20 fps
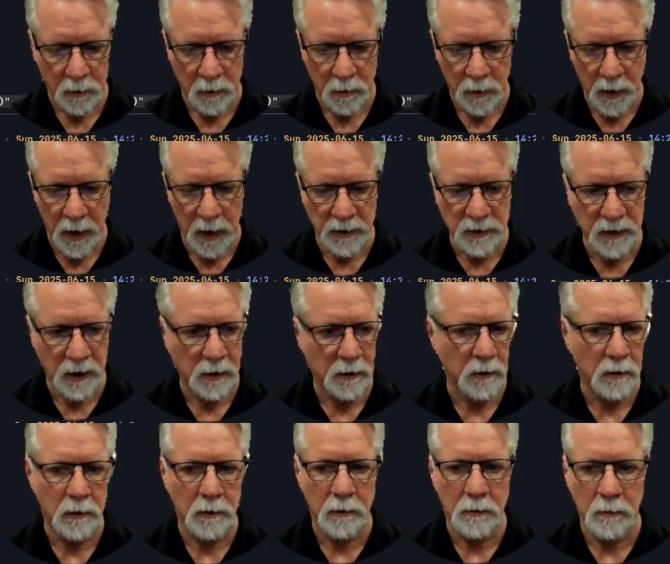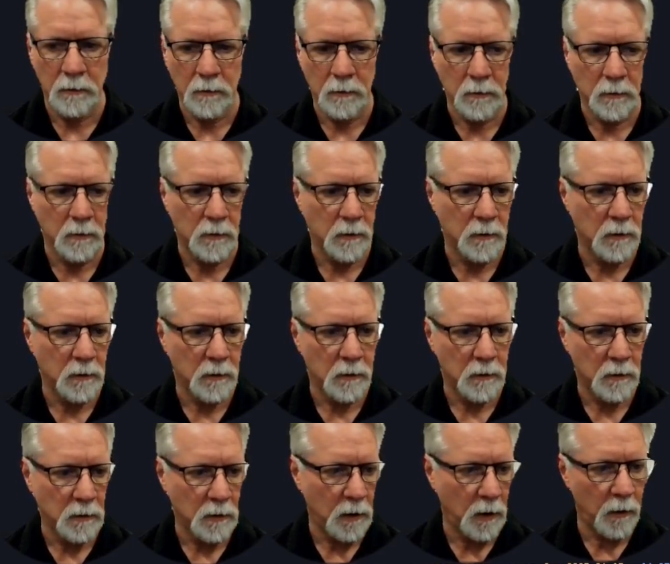Yeah, that's it.
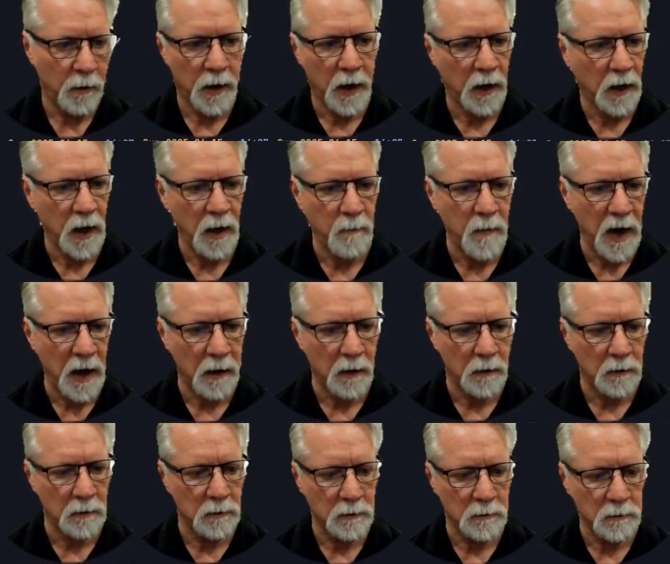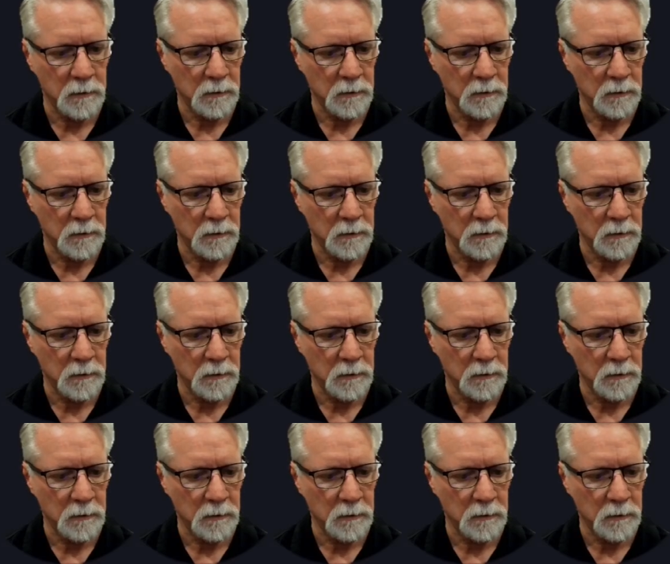Okay, came back.